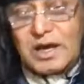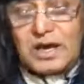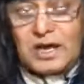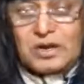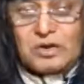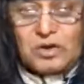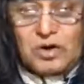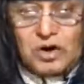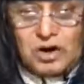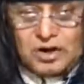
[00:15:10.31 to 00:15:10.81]

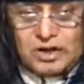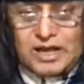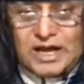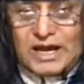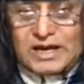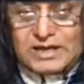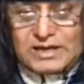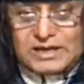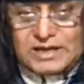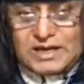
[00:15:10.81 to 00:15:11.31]
And on
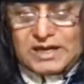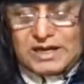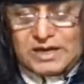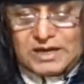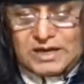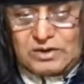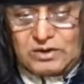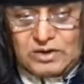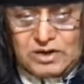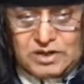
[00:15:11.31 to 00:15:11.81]
that
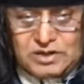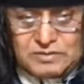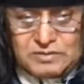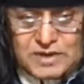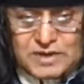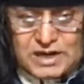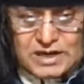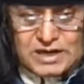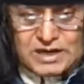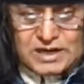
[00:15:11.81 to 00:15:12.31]
day, or to the
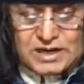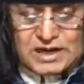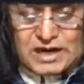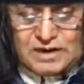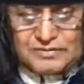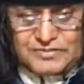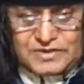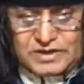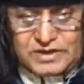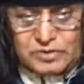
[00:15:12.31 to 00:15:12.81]
Monday,
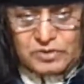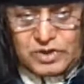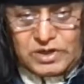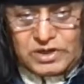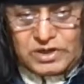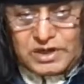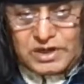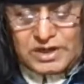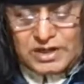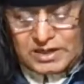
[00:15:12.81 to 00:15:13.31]
after the
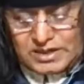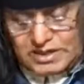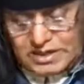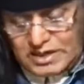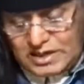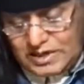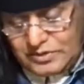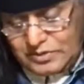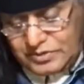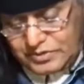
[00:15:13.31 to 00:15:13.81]
weekend,
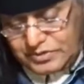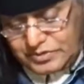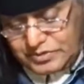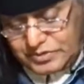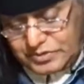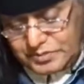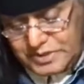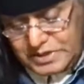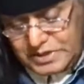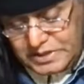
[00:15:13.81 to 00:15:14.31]
I
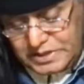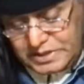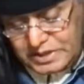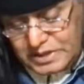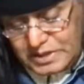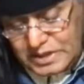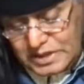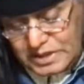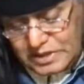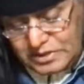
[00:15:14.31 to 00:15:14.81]
was
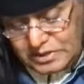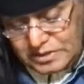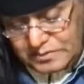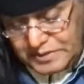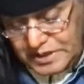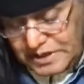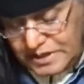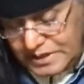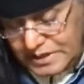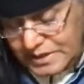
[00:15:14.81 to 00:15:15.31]
meeting her on
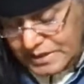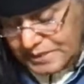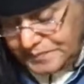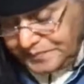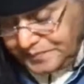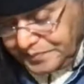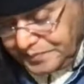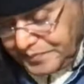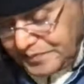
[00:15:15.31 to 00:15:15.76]
the Monday.